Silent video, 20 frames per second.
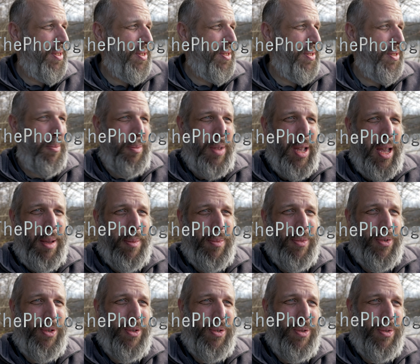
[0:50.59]

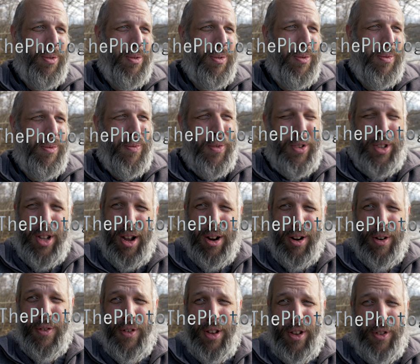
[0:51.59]
Sometimes
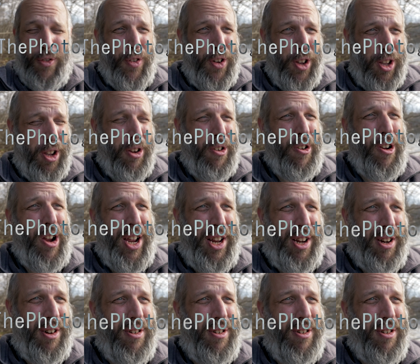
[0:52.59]
photography is fucking great.